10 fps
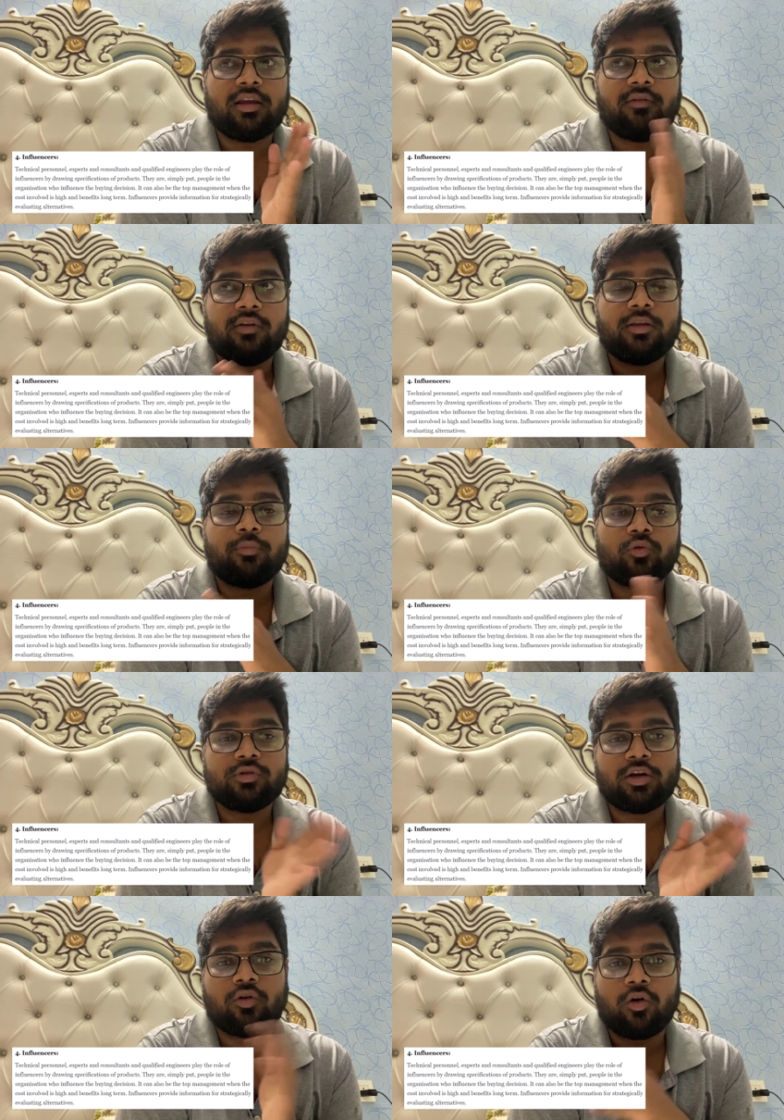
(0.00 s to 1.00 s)
giving the pros
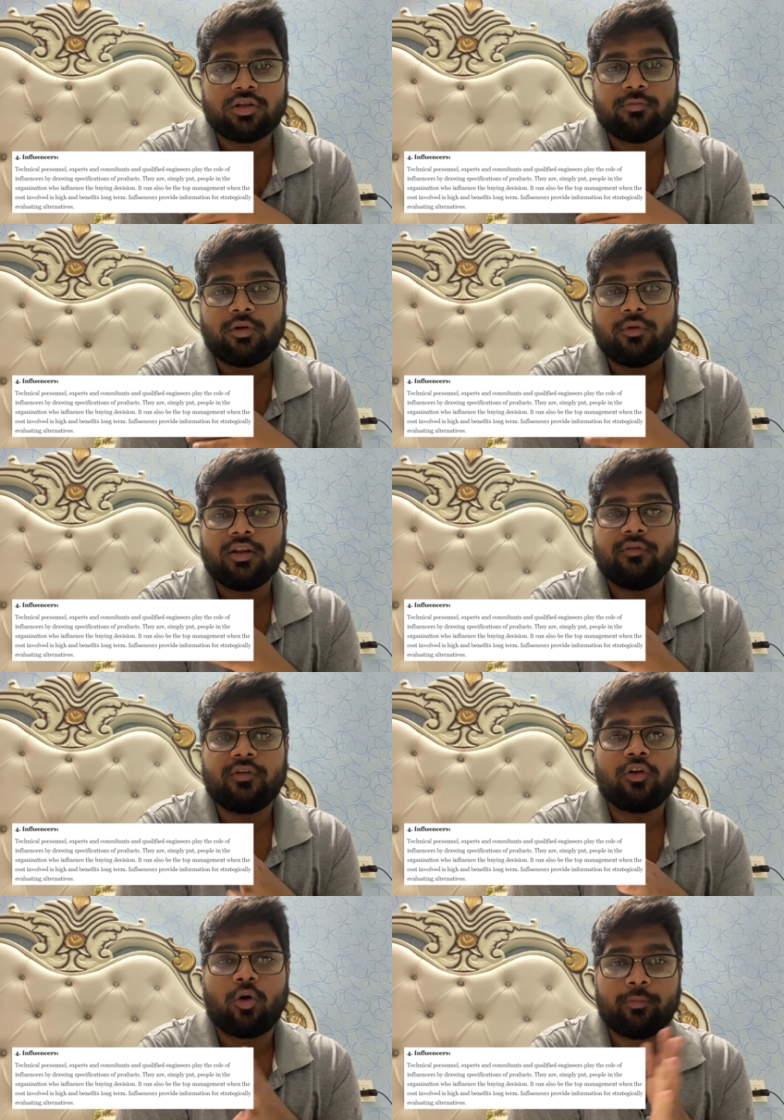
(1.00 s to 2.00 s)
and cons between
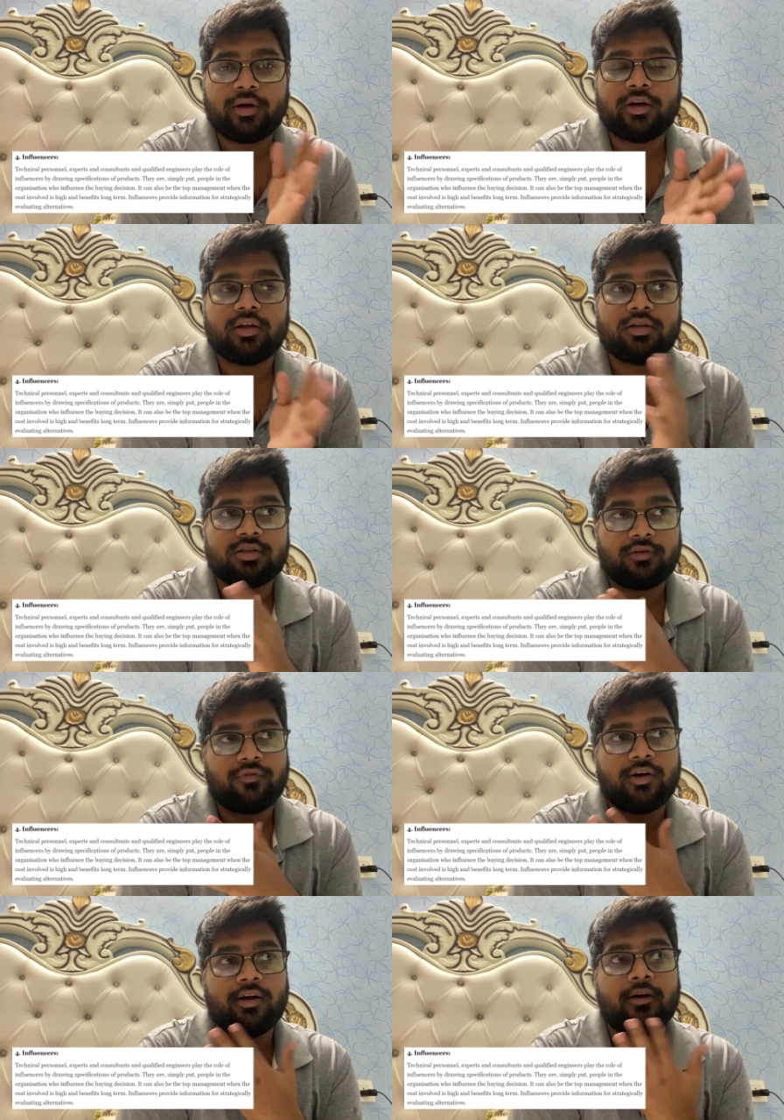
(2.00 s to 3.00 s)
different competitors
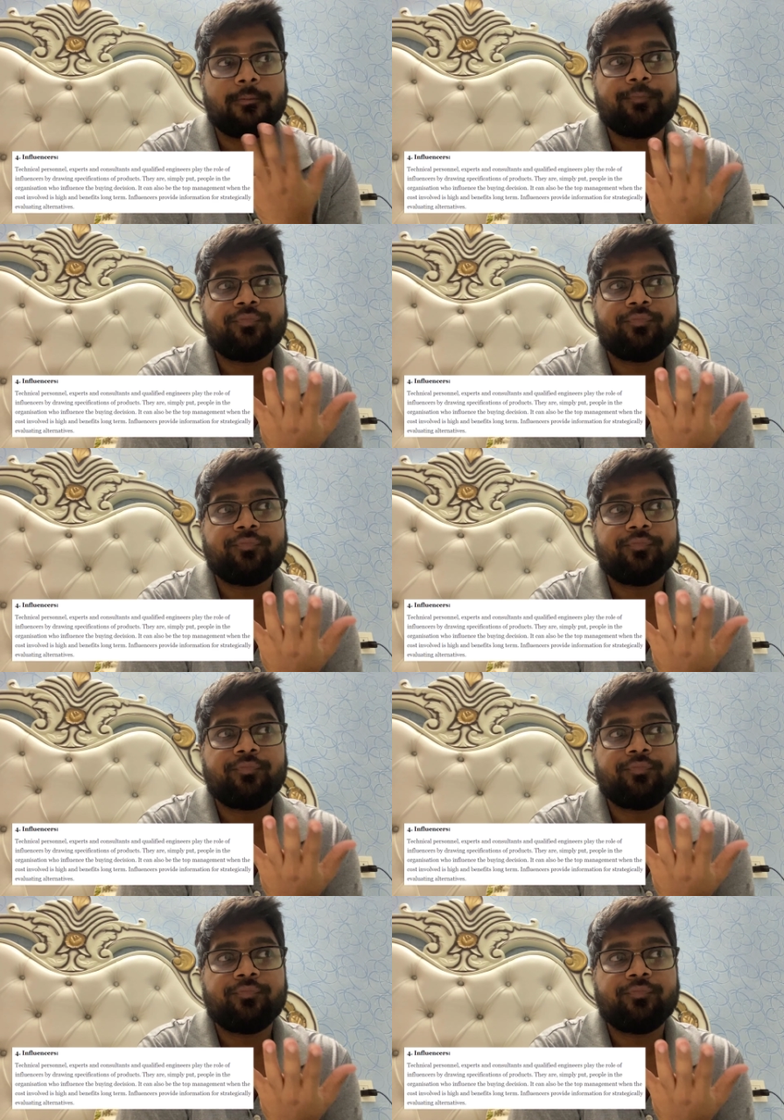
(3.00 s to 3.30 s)
different